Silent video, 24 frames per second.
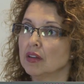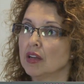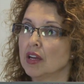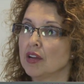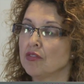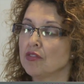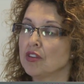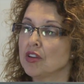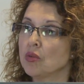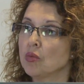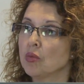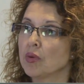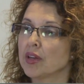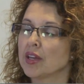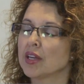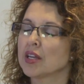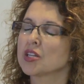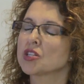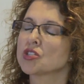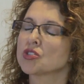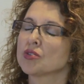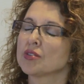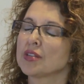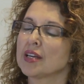every
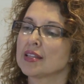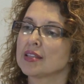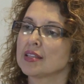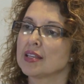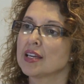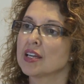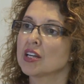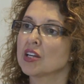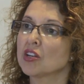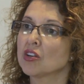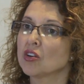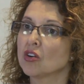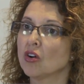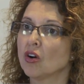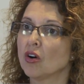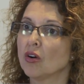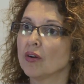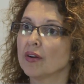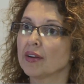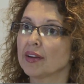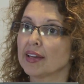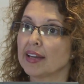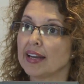week so that they can go